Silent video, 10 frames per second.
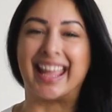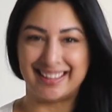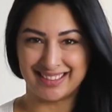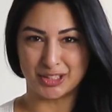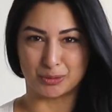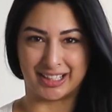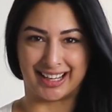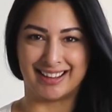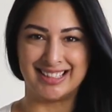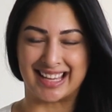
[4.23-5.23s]
In these
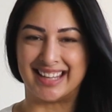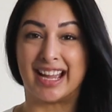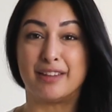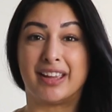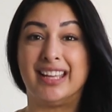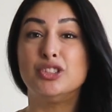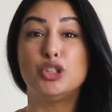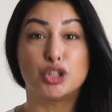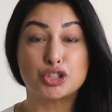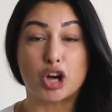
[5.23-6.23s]
readings, I dive
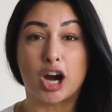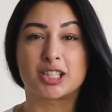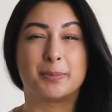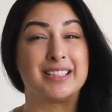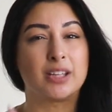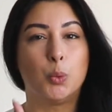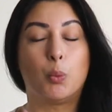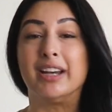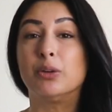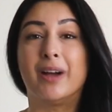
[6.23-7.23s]
into your charts based on
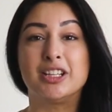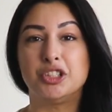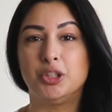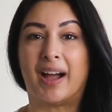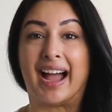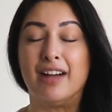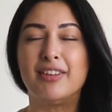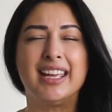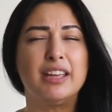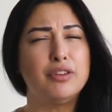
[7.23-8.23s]
one question you have
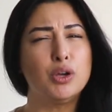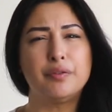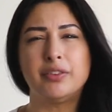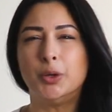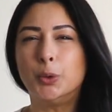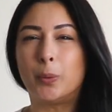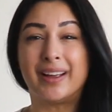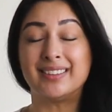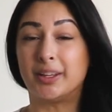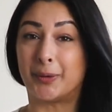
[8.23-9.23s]
and give you a few
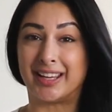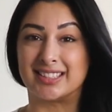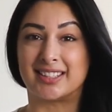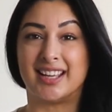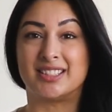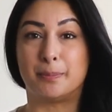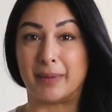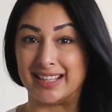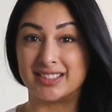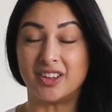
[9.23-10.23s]
quick little insights
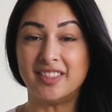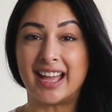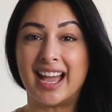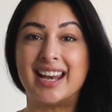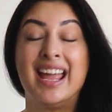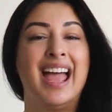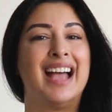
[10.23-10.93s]
based on that,